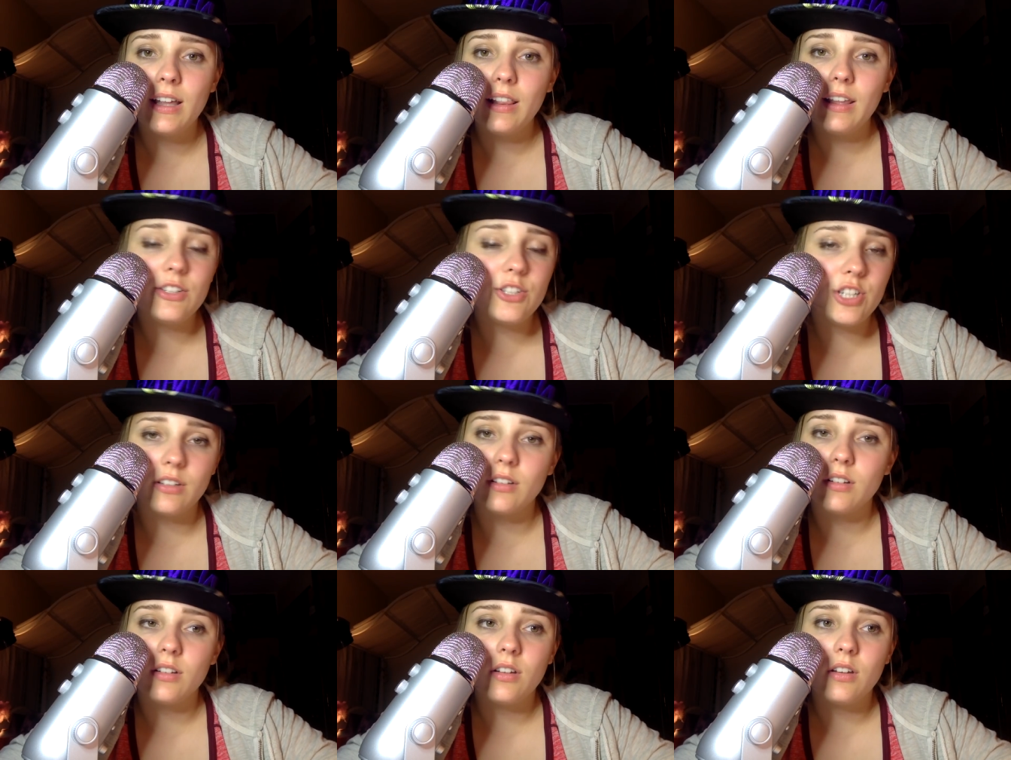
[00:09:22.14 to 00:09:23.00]
Like,
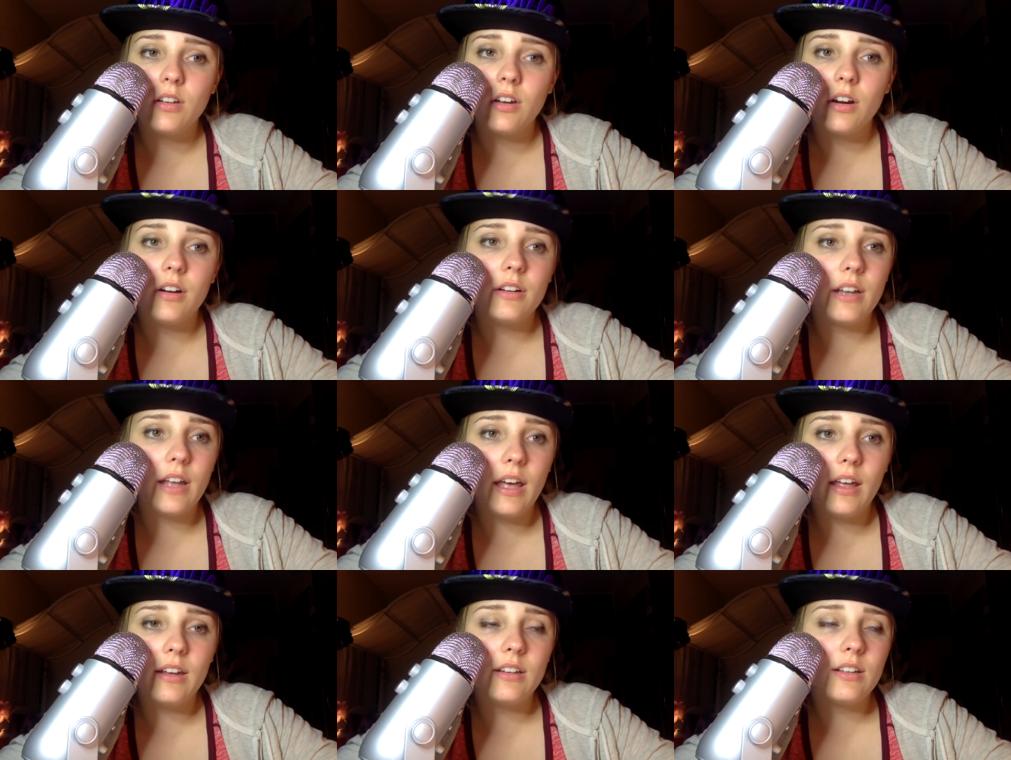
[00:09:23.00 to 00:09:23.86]
chill. Her
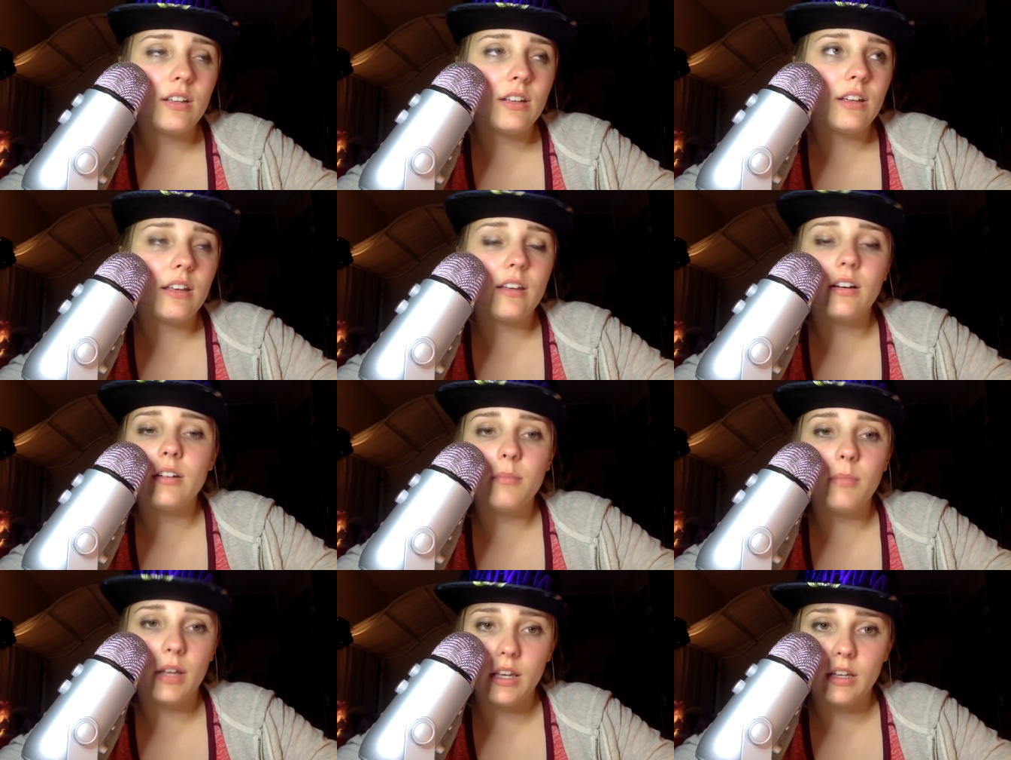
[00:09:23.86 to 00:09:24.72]
dad
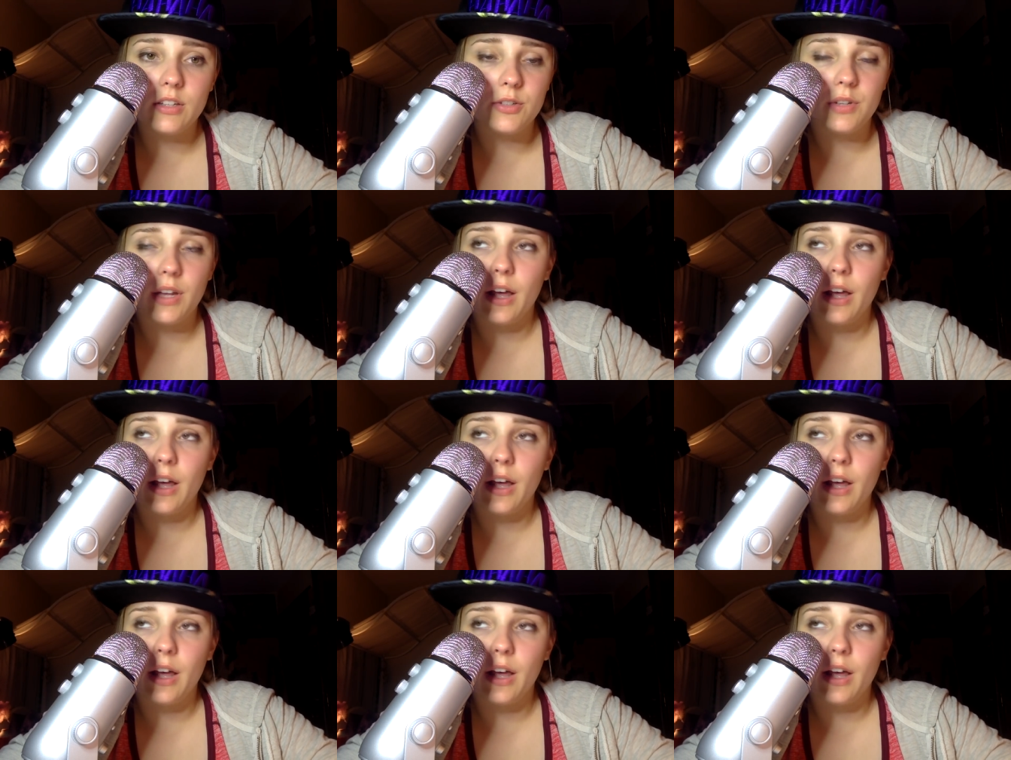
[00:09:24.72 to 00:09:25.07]
couldn't make it due to